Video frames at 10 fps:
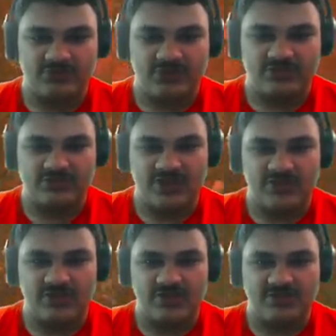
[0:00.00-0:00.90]
So let's
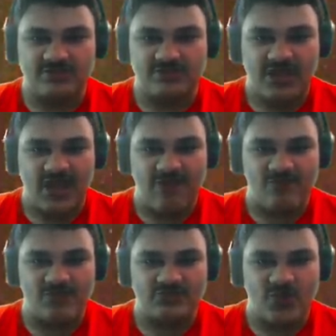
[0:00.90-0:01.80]
take this. I gave
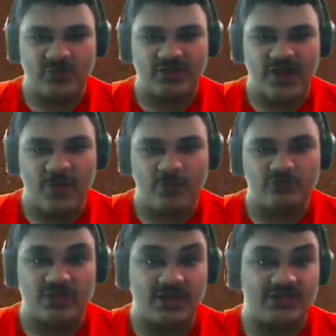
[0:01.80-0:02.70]
him his golden
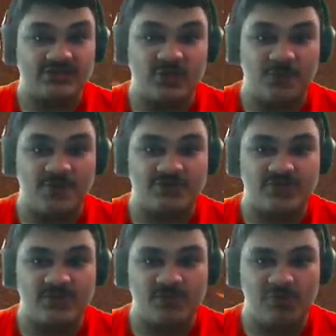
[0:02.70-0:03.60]
apples, and I can still pick
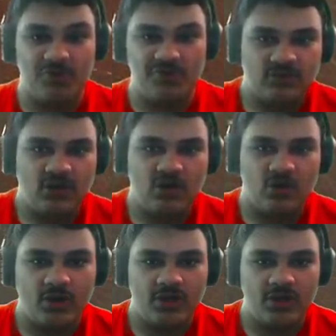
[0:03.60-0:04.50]
some more. Oh,
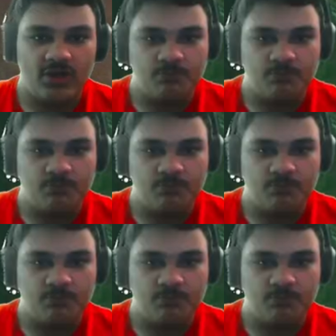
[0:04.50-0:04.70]
right here.